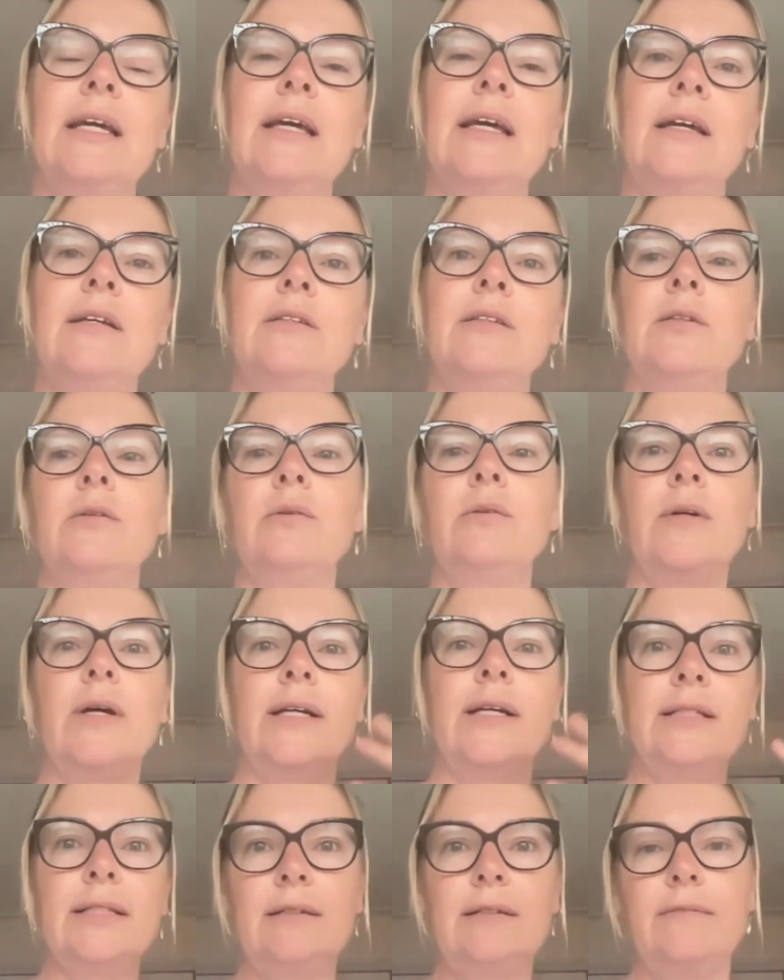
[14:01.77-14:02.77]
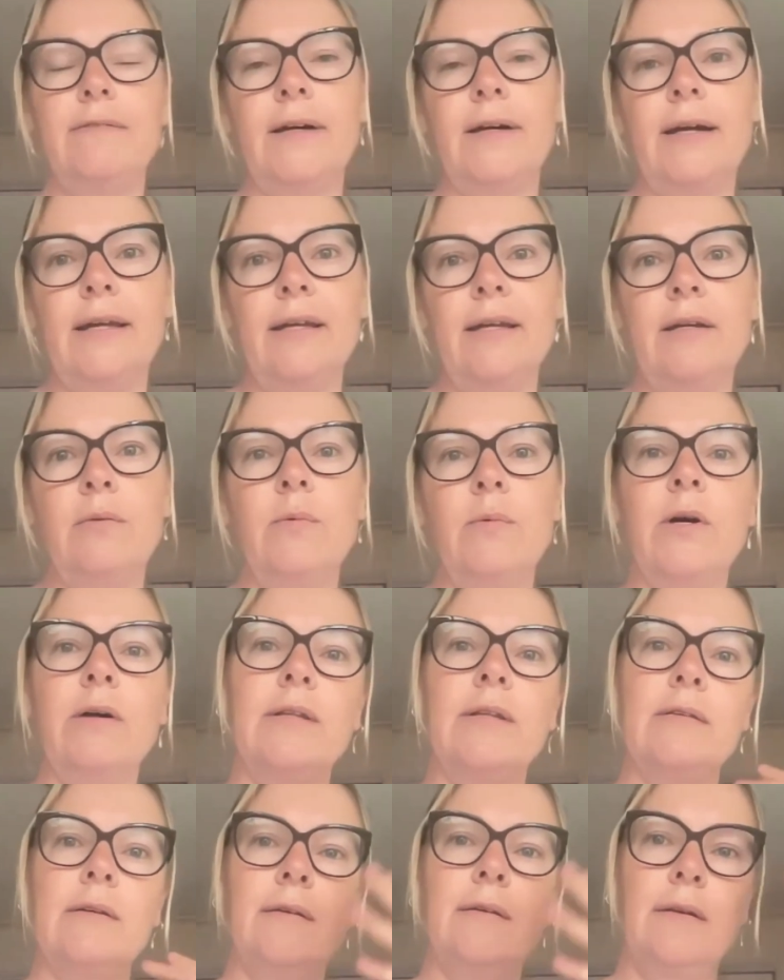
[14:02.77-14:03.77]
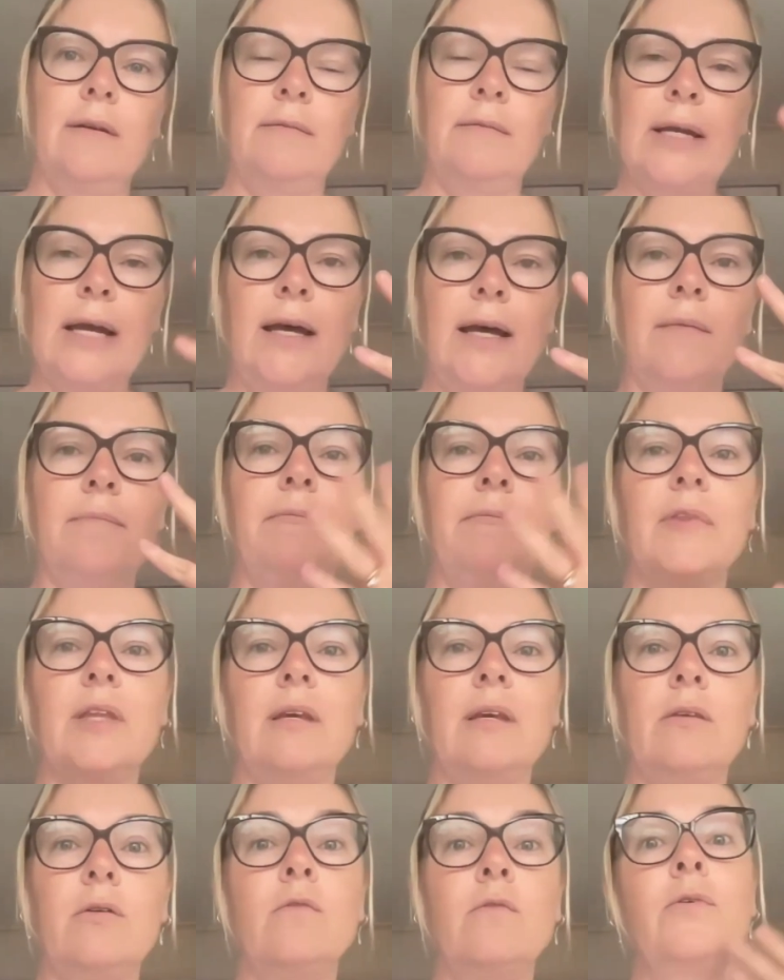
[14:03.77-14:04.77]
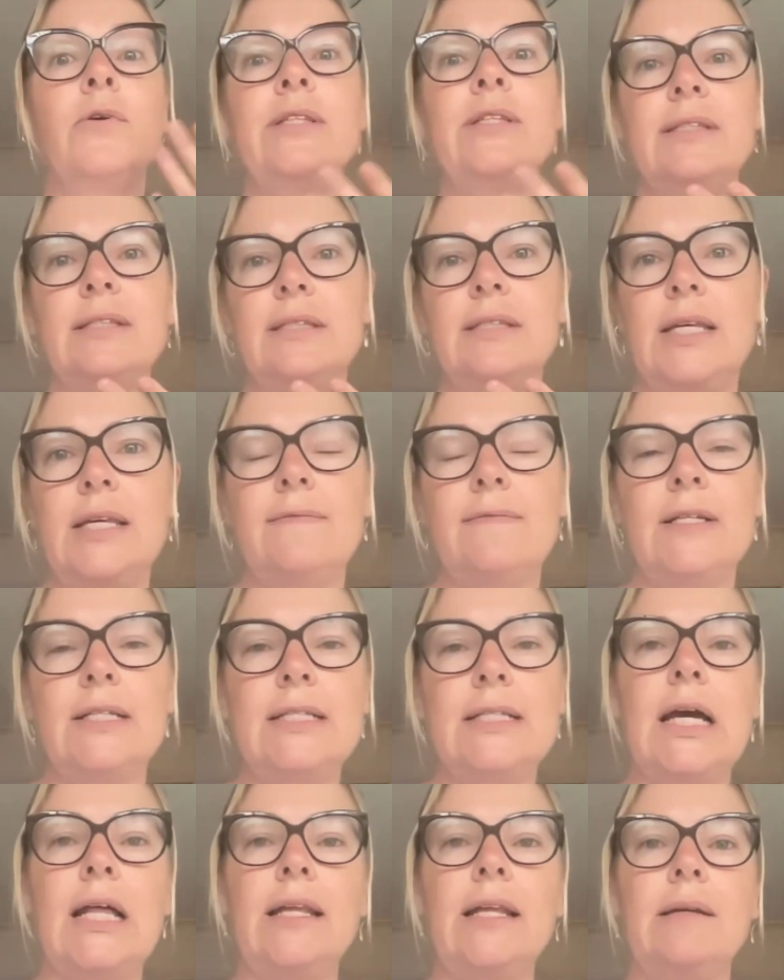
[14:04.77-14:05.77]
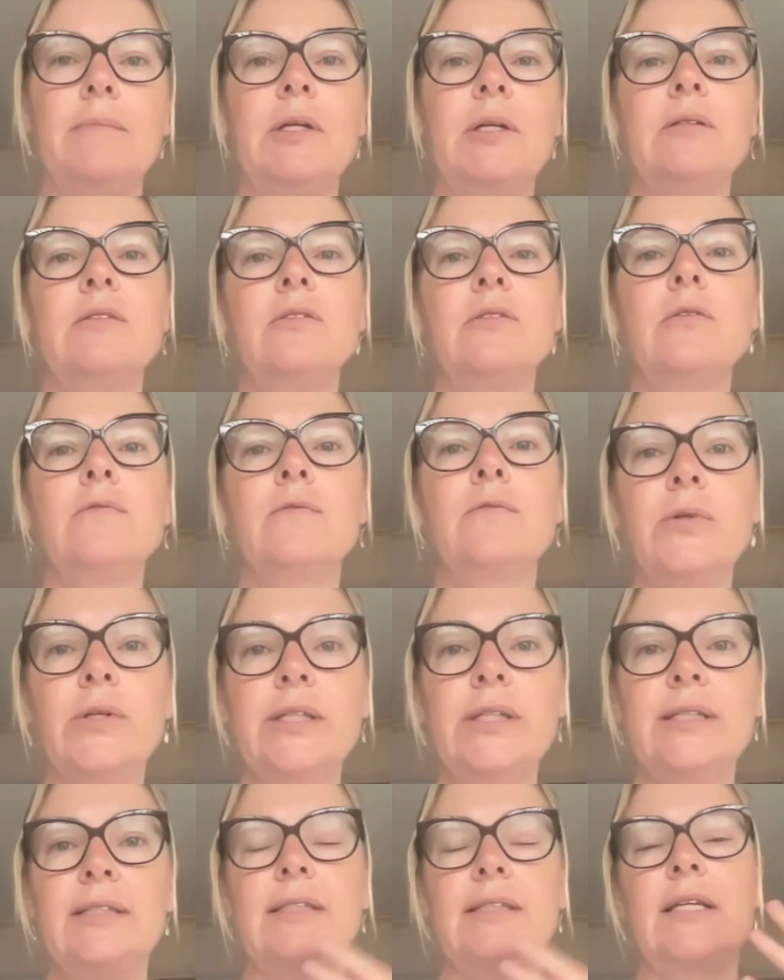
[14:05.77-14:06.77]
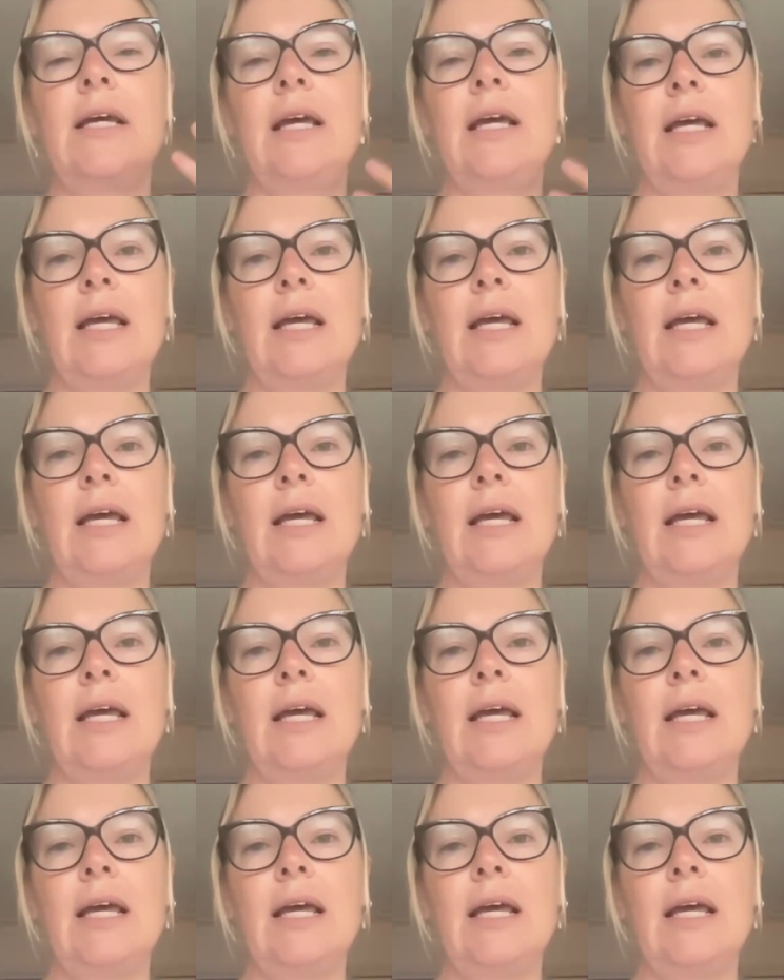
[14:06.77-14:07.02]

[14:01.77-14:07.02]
to identify, what your voice is even telling, because your voice